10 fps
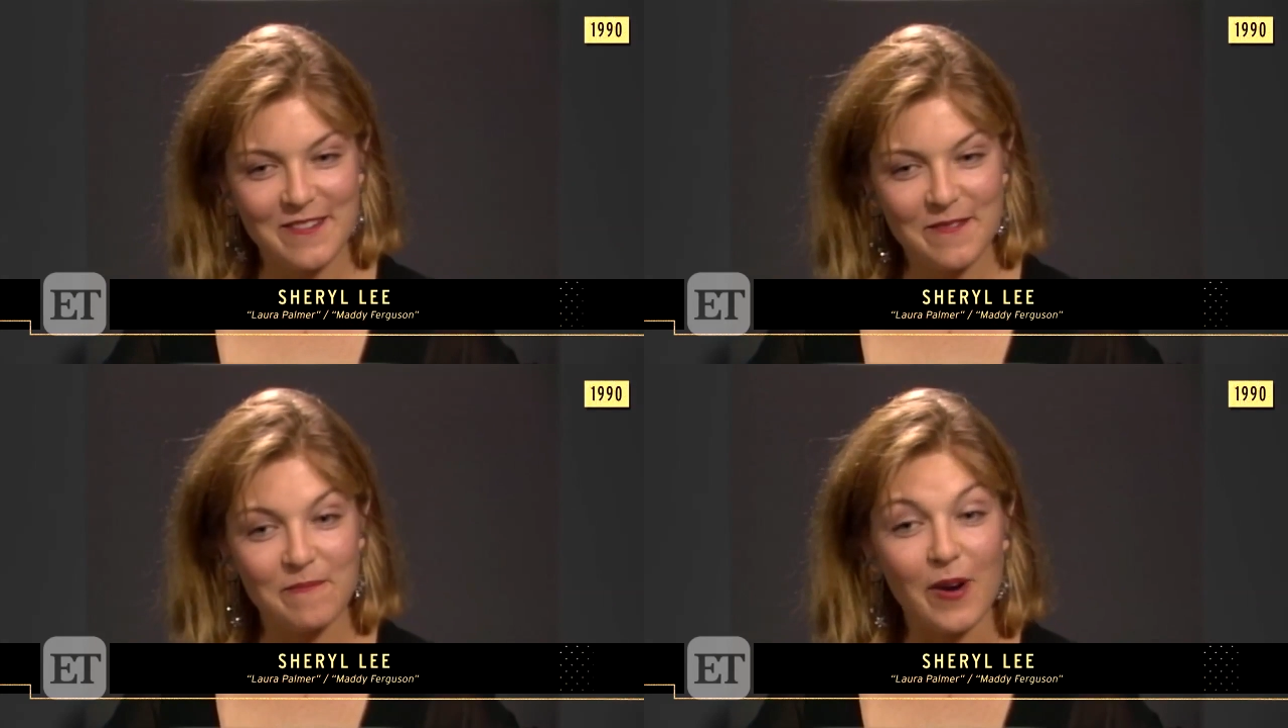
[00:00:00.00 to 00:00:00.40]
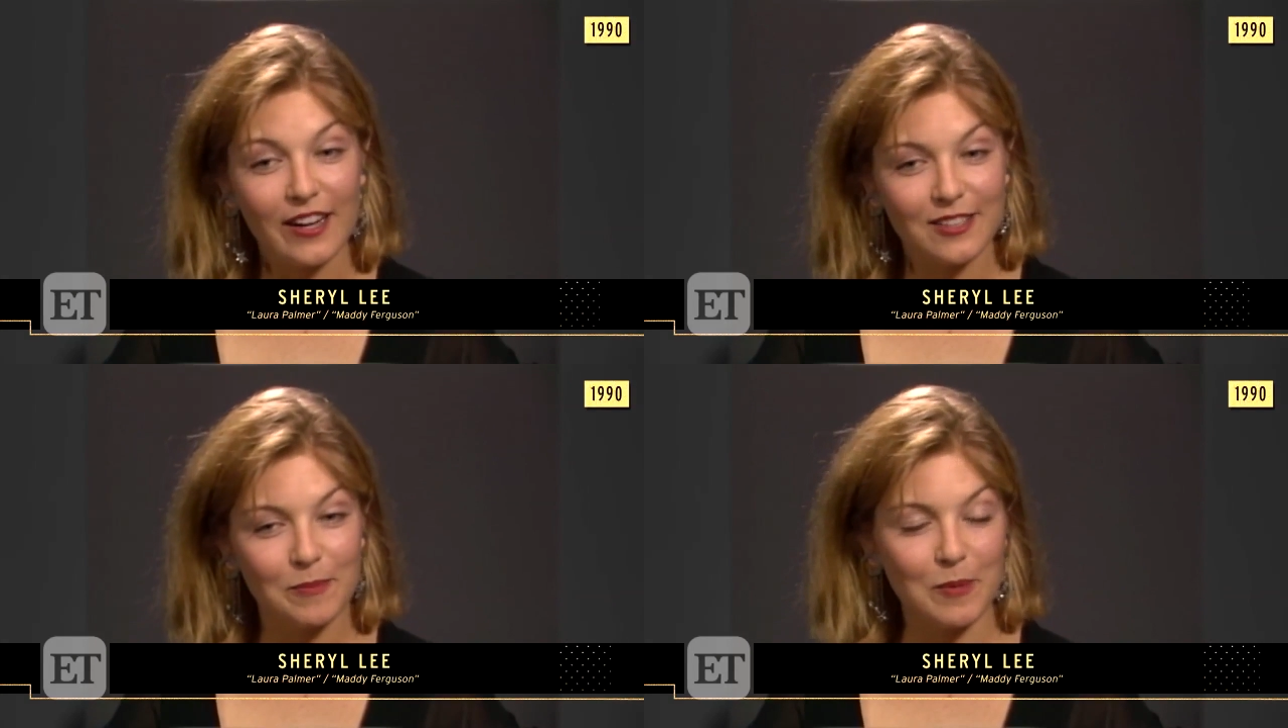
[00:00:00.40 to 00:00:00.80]

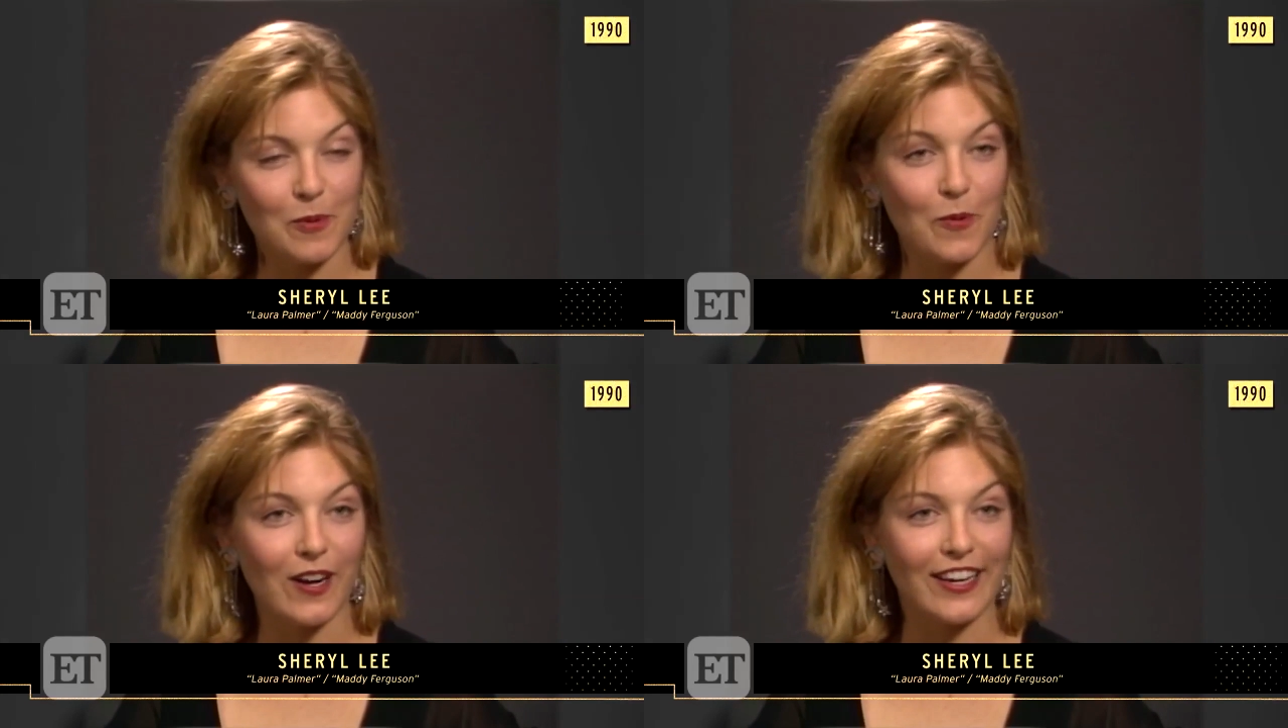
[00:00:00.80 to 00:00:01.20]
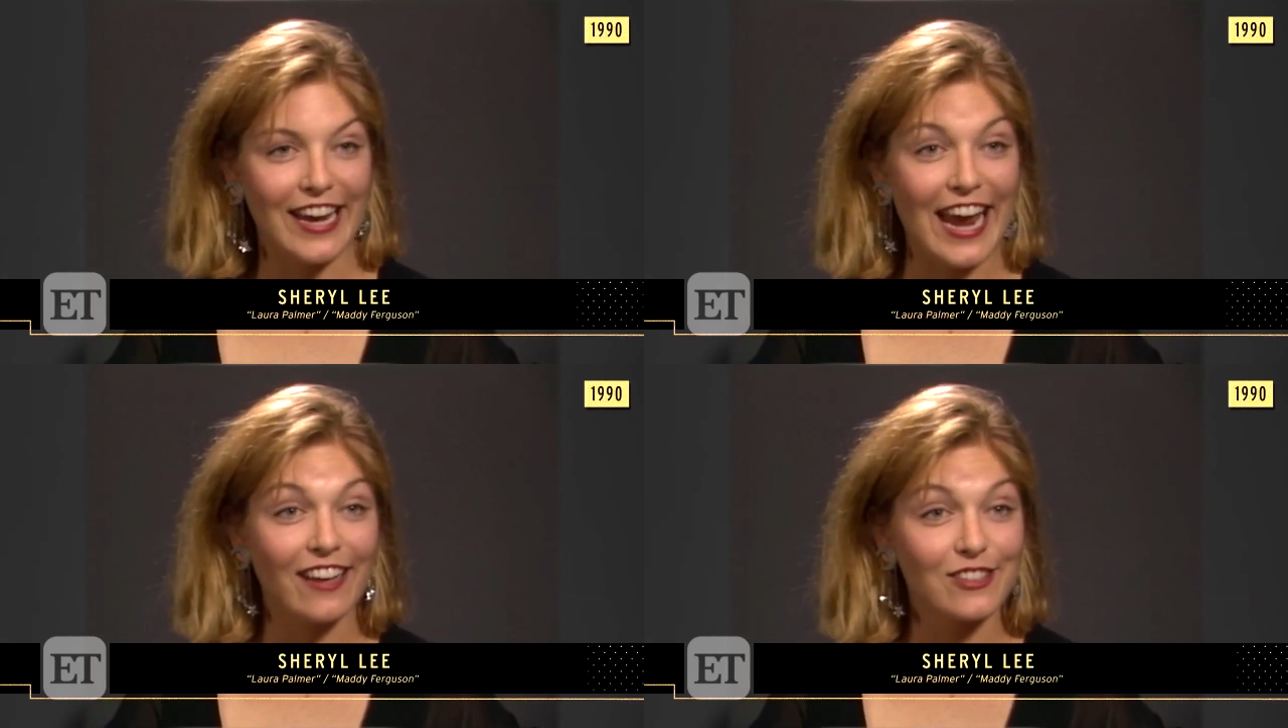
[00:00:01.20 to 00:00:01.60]
much people want an
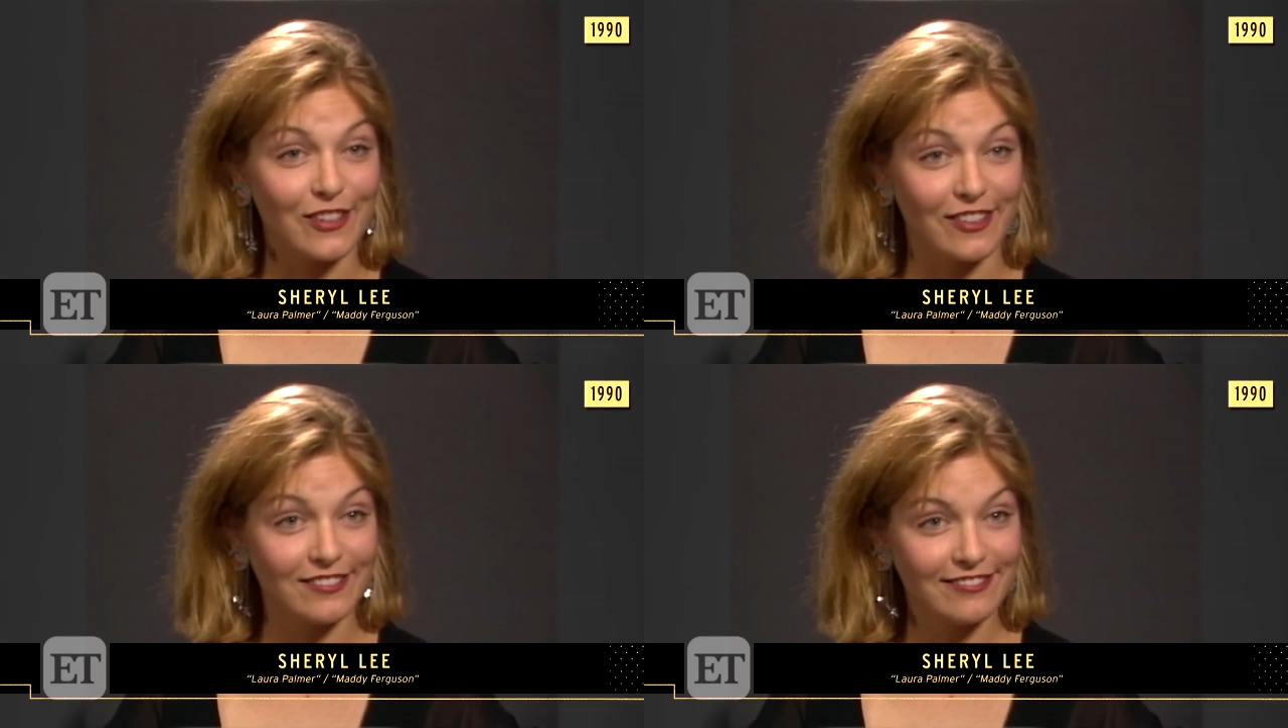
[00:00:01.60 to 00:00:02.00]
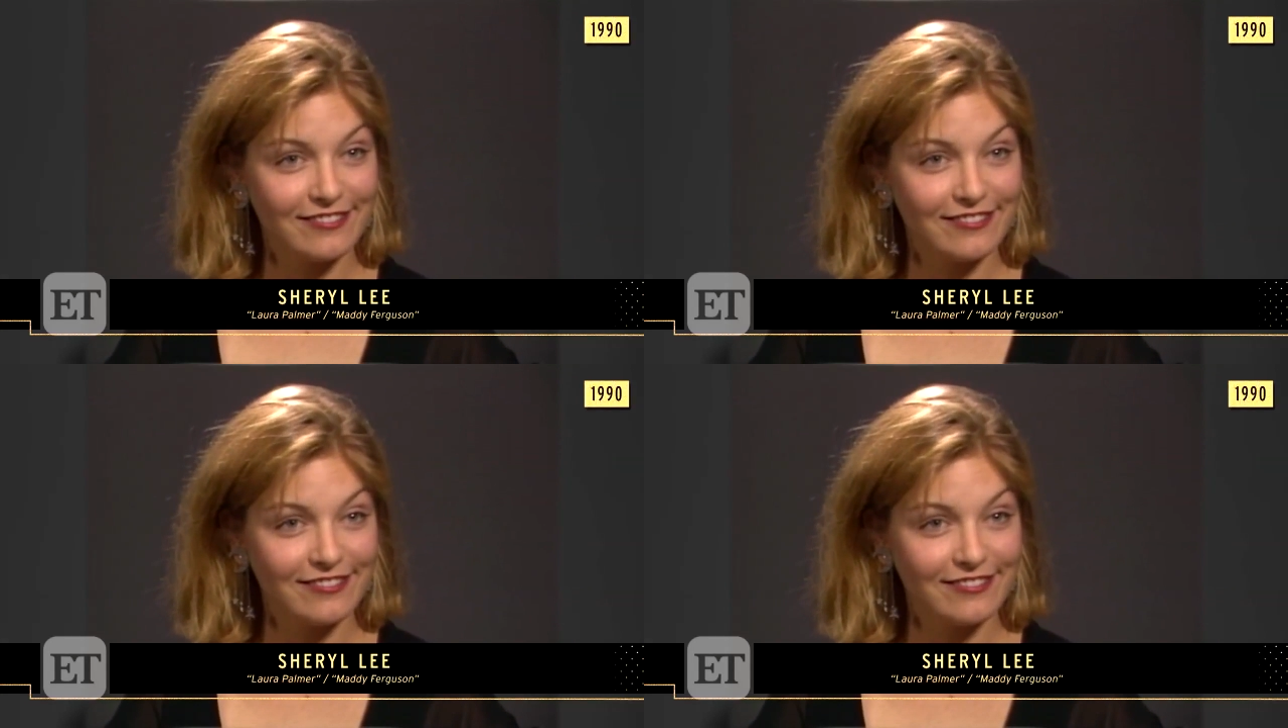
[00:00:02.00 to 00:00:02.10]
answer